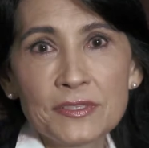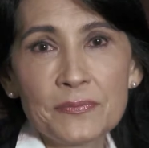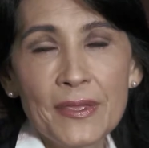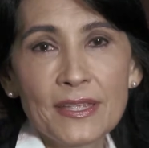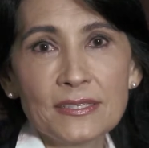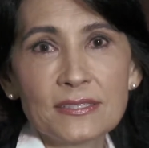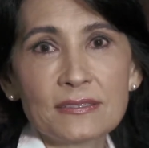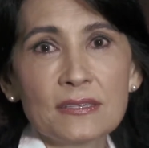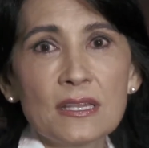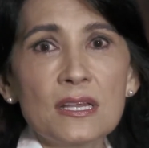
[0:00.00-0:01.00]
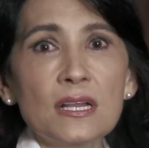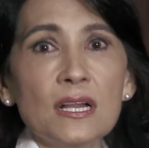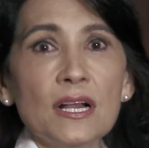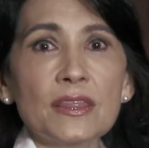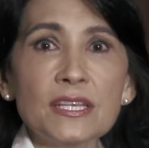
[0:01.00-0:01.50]
Space.
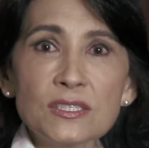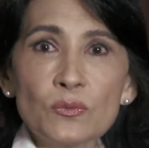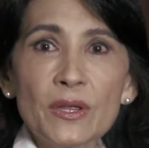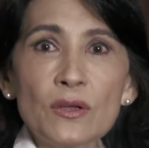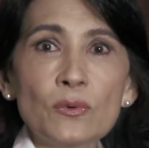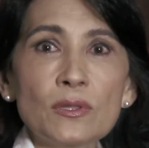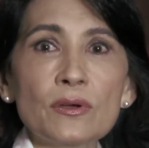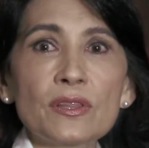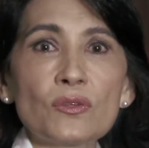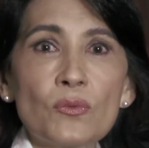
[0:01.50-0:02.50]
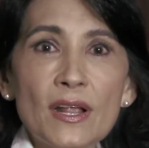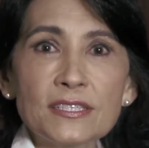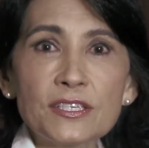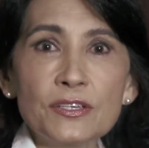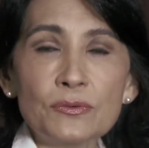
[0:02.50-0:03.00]
This week we'll look at the
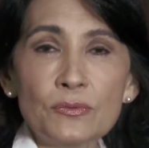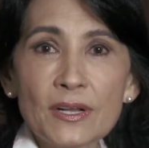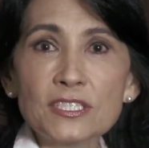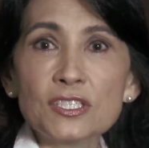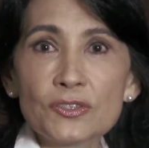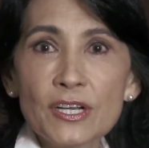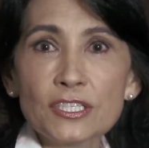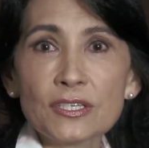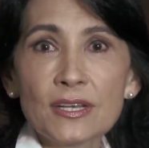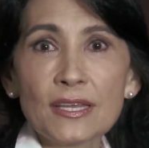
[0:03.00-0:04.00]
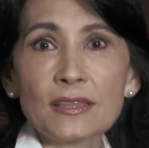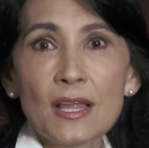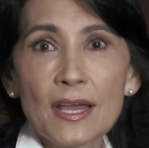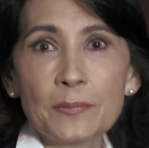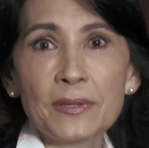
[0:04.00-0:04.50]
rescue, registration, and
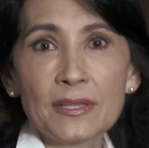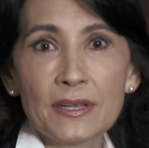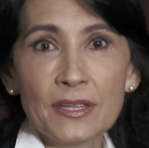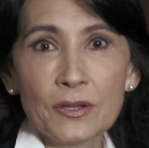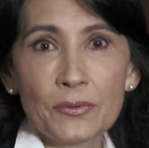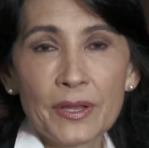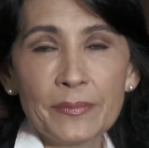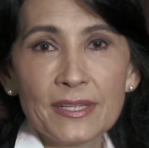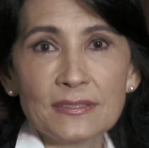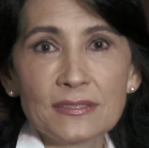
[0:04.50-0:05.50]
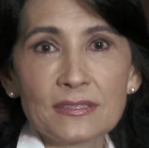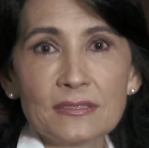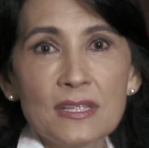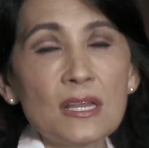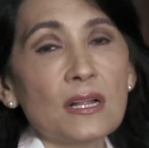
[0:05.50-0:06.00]
liability agreements.
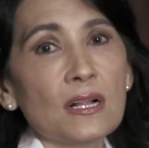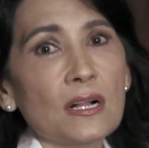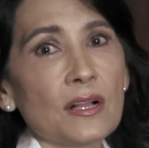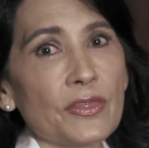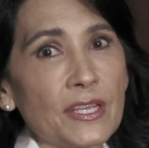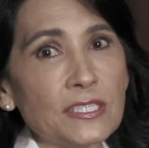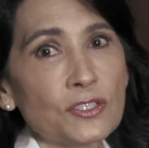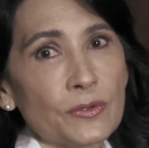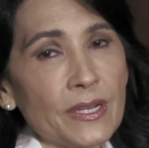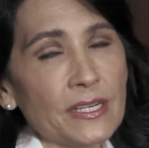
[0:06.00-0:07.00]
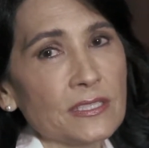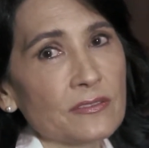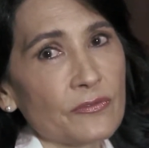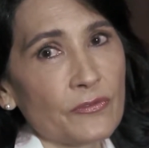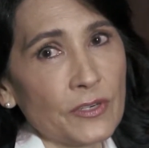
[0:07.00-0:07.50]
These treaties,
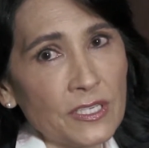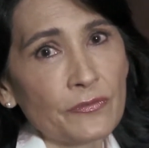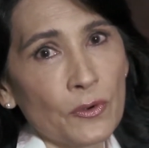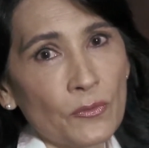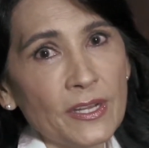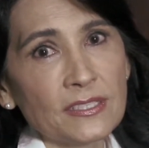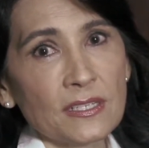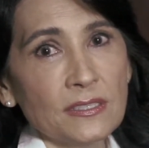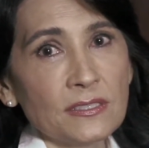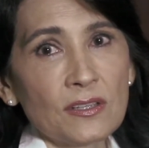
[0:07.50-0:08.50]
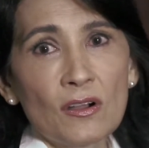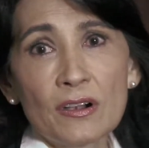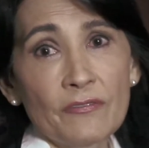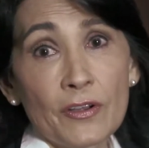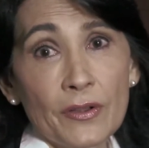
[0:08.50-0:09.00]
for different reasons, aren't
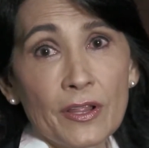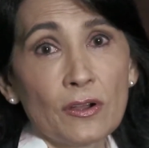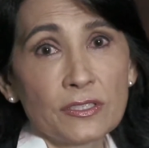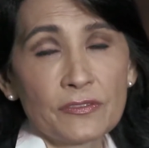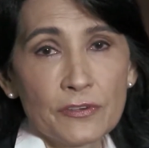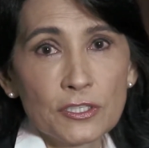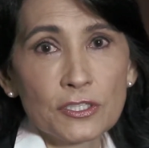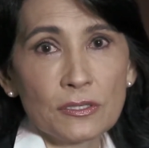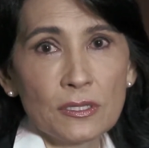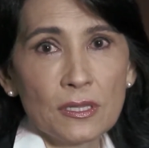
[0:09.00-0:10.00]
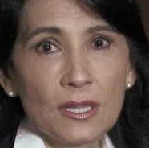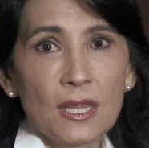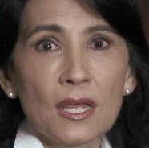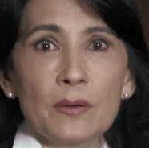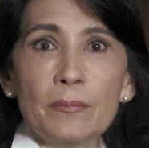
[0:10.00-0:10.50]
very controversial,
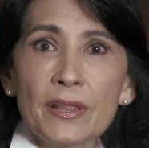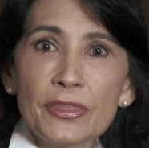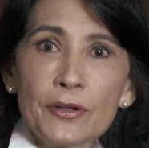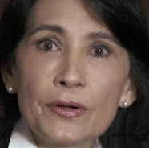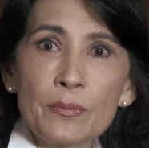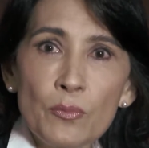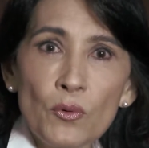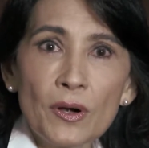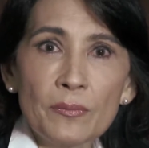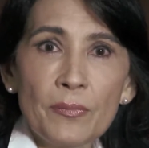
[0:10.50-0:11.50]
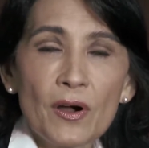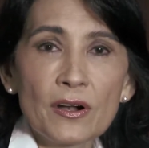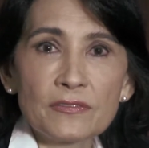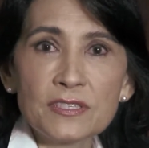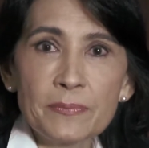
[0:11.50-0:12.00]
but they're an important part
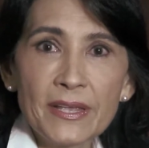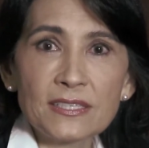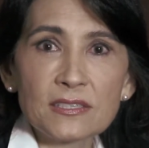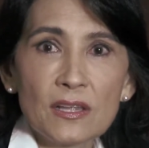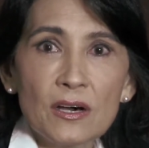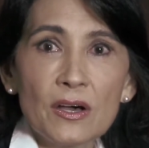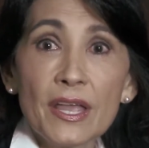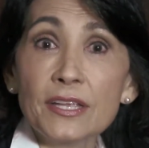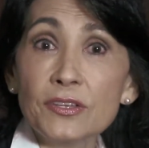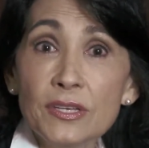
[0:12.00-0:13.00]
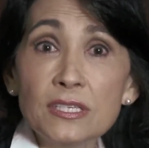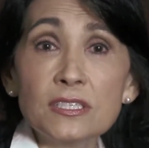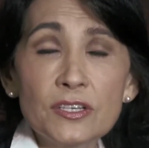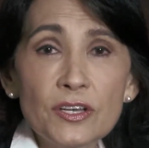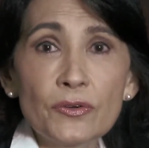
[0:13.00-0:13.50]
of space law and you need
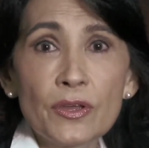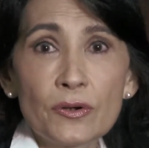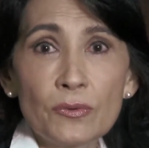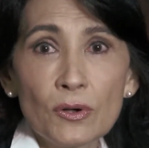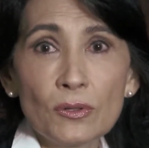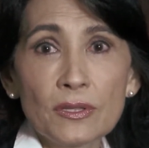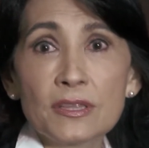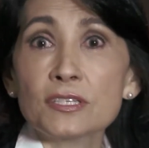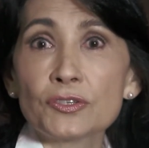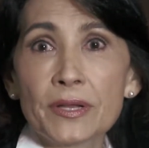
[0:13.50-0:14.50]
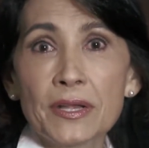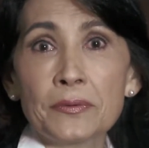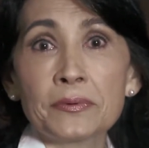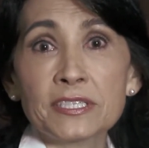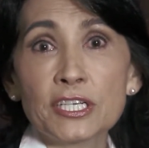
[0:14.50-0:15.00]
to know their role in the treaty
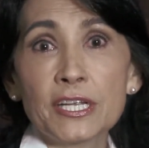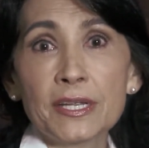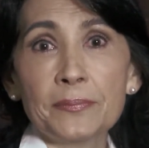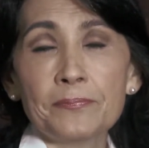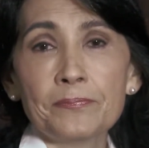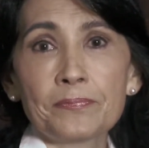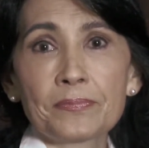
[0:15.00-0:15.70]
regime.